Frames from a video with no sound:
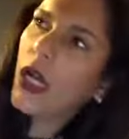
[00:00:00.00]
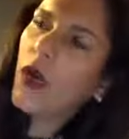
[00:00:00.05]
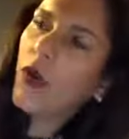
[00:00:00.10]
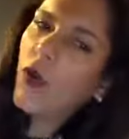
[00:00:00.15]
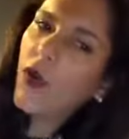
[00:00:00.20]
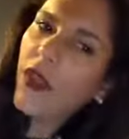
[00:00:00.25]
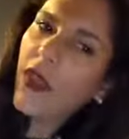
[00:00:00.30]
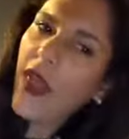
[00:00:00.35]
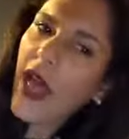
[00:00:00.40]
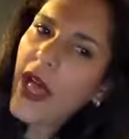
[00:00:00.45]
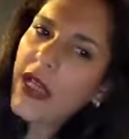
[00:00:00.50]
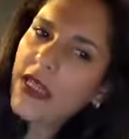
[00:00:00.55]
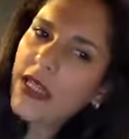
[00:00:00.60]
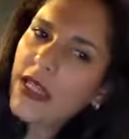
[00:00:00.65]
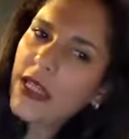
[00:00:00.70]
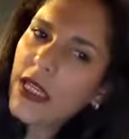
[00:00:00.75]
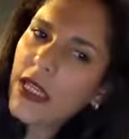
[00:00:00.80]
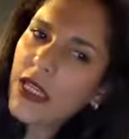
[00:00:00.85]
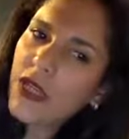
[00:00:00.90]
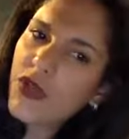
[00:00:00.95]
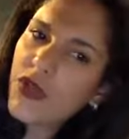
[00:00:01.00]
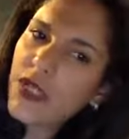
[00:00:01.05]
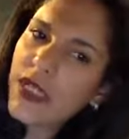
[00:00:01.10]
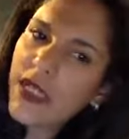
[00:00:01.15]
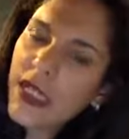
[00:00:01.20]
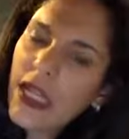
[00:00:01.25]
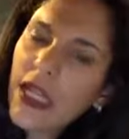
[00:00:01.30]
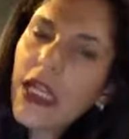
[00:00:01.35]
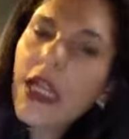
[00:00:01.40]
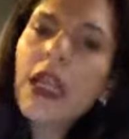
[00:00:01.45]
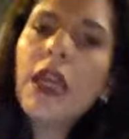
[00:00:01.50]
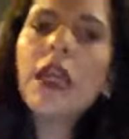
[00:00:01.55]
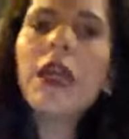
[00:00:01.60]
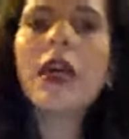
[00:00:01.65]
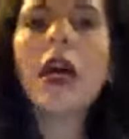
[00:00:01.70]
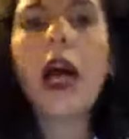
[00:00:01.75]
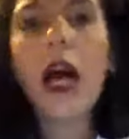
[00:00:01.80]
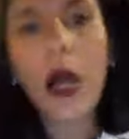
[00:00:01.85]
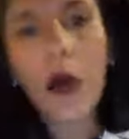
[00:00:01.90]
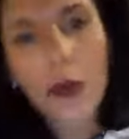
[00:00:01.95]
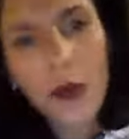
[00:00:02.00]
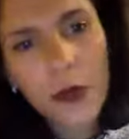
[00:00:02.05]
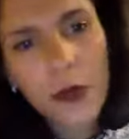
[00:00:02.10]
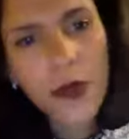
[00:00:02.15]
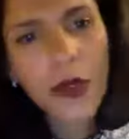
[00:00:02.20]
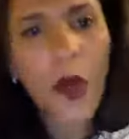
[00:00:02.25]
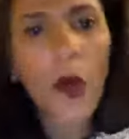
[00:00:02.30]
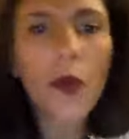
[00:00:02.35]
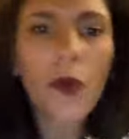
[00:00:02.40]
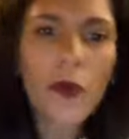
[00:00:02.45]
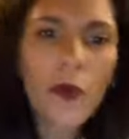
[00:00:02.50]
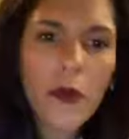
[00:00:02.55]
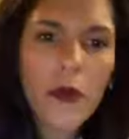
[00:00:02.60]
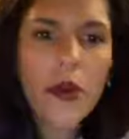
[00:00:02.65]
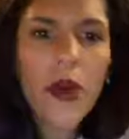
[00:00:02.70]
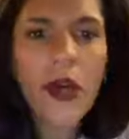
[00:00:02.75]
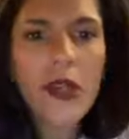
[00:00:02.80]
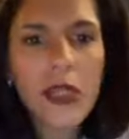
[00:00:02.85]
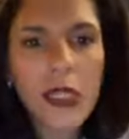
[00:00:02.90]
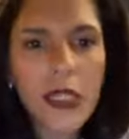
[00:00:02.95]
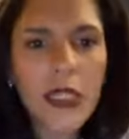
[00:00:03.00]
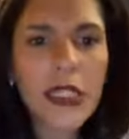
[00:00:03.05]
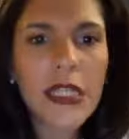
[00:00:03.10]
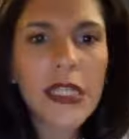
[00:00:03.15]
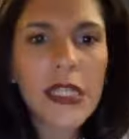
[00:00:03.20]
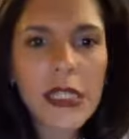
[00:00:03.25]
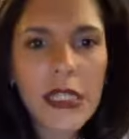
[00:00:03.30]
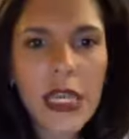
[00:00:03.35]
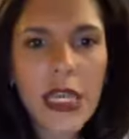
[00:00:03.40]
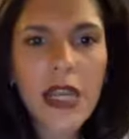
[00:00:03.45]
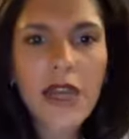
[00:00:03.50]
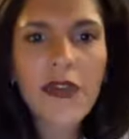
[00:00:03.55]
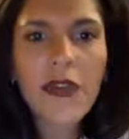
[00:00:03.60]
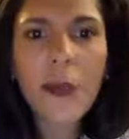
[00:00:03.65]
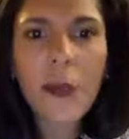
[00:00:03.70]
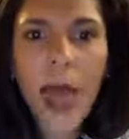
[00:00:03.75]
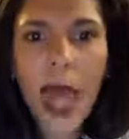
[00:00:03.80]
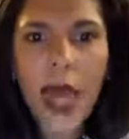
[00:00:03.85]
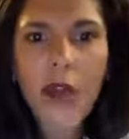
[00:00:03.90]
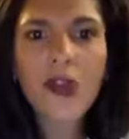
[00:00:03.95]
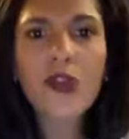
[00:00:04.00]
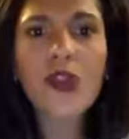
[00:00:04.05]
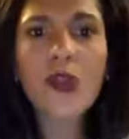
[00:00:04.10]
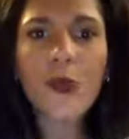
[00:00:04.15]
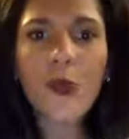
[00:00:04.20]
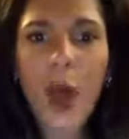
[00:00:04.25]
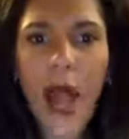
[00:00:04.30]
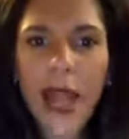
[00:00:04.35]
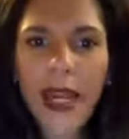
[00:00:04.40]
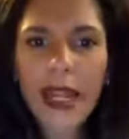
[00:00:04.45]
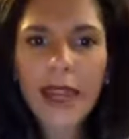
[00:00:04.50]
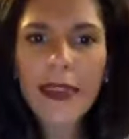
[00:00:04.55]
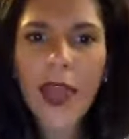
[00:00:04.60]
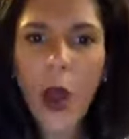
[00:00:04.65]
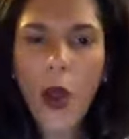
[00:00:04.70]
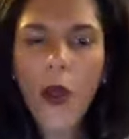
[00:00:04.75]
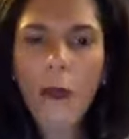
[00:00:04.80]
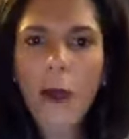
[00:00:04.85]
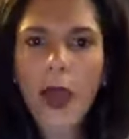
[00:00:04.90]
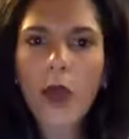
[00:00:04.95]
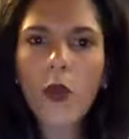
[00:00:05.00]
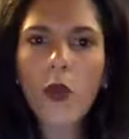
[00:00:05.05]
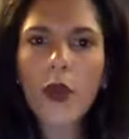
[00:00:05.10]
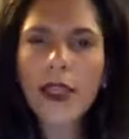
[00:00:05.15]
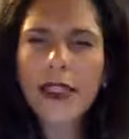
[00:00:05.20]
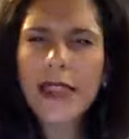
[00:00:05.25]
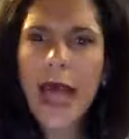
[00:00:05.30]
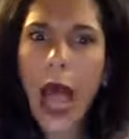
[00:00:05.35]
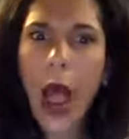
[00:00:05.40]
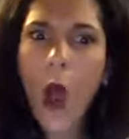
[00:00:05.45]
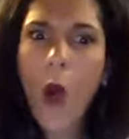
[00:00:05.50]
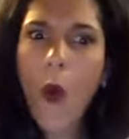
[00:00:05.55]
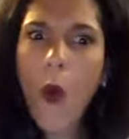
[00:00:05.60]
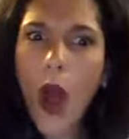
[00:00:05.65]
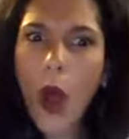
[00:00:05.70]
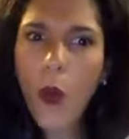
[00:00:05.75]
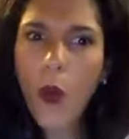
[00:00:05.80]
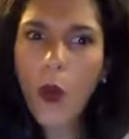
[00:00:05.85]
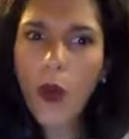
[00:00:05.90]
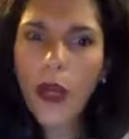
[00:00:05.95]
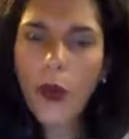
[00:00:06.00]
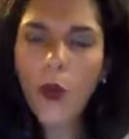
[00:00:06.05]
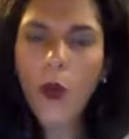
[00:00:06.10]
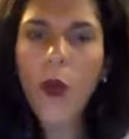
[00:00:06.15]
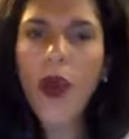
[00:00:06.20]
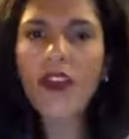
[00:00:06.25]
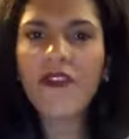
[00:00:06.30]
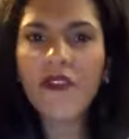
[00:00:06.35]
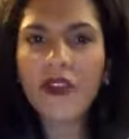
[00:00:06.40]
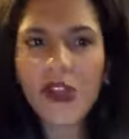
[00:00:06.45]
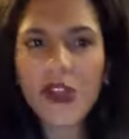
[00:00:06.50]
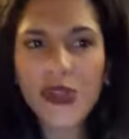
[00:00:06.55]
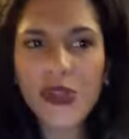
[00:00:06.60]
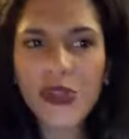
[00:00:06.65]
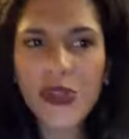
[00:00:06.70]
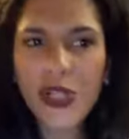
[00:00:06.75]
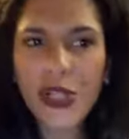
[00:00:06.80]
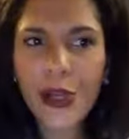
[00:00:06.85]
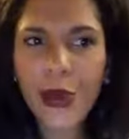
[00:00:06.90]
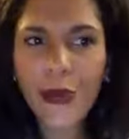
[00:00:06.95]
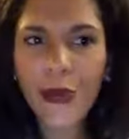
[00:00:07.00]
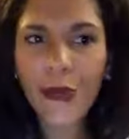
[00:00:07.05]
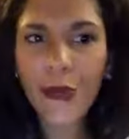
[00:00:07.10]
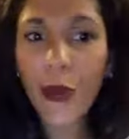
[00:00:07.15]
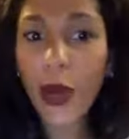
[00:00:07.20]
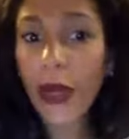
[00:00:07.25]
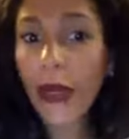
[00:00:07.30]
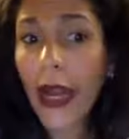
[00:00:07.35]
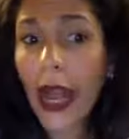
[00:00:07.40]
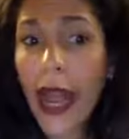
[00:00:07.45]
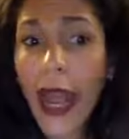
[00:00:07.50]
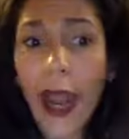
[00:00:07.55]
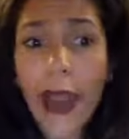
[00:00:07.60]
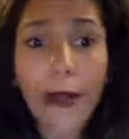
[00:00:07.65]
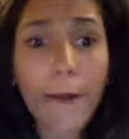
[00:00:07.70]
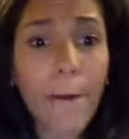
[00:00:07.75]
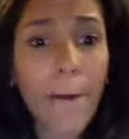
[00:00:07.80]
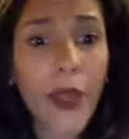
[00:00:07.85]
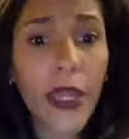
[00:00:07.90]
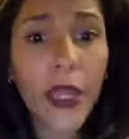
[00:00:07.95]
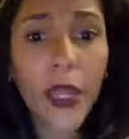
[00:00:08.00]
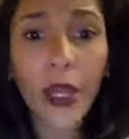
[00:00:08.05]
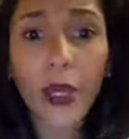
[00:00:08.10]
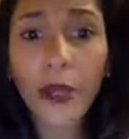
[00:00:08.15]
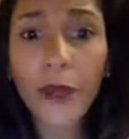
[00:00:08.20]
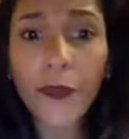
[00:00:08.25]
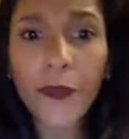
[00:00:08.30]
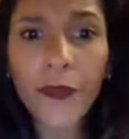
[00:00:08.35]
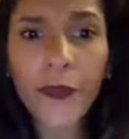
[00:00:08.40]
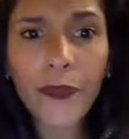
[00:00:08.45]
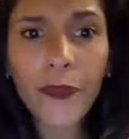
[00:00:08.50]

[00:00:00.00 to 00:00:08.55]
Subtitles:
Well, that's interesting. Constantly seeing the patterns, writing down in my weeks how a week went versus the other one, and bingo.